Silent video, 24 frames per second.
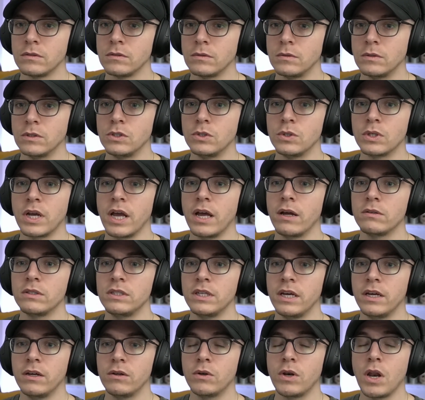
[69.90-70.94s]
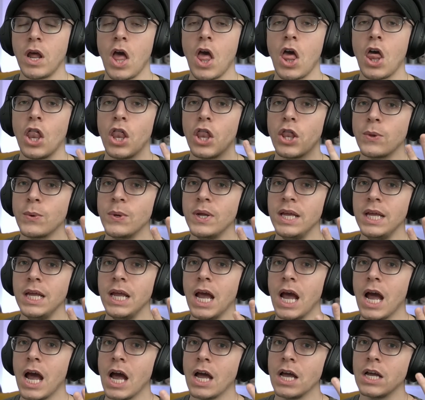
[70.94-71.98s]
we'll do a countdown.
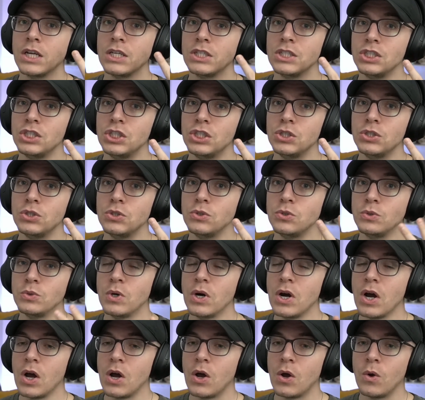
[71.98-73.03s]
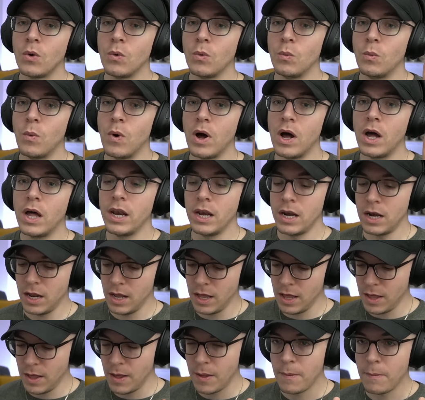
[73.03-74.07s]
3, 2,
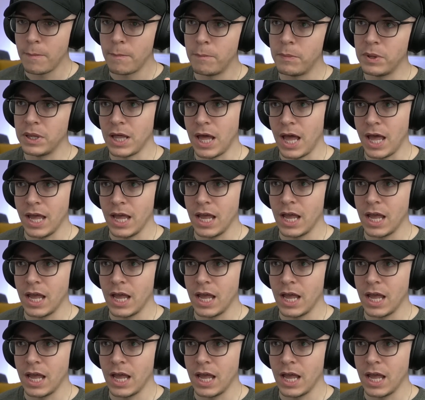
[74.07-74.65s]
1. Play.